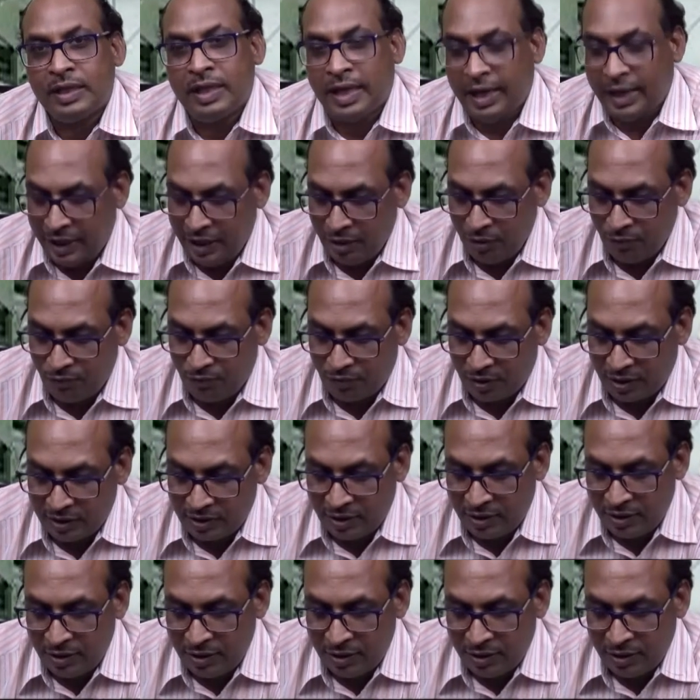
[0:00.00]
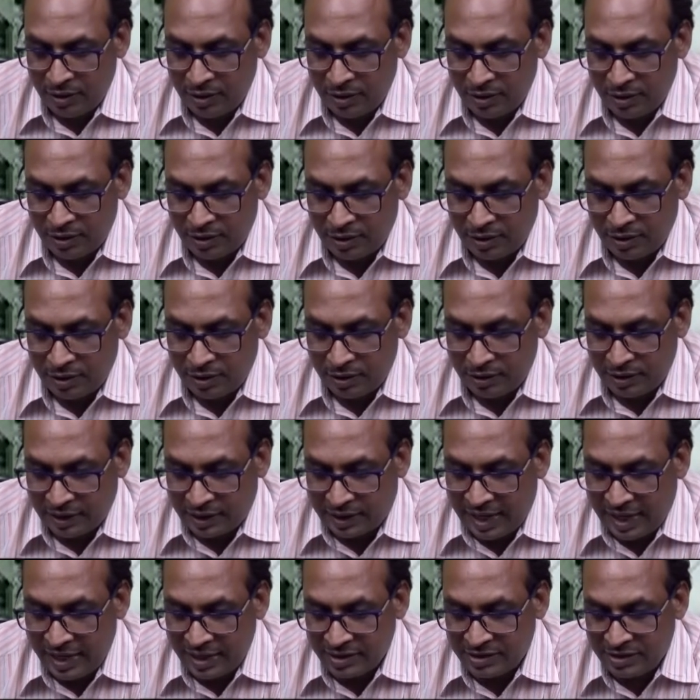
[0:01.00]
And further, the
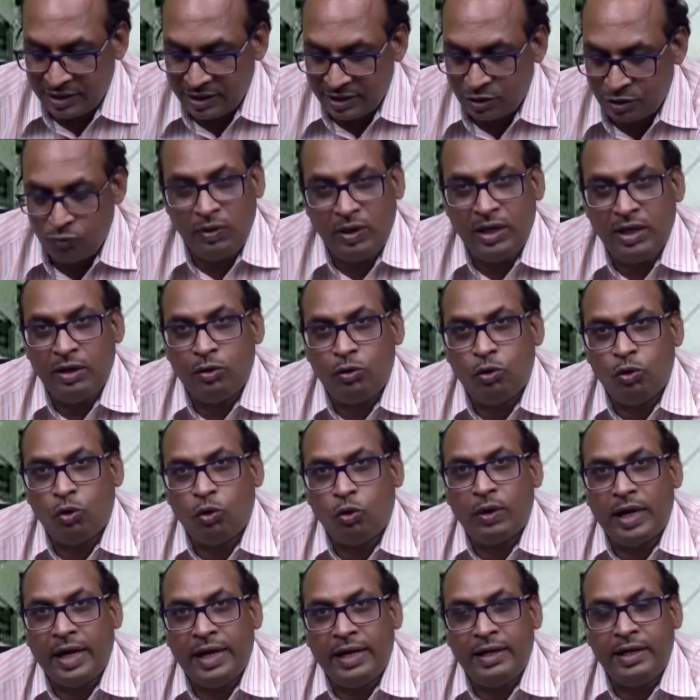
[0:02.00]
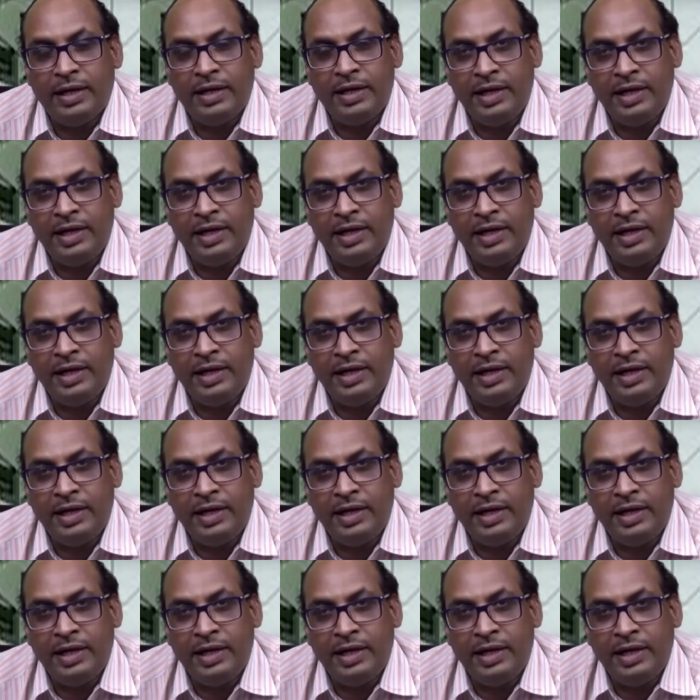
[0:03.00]
gases will go and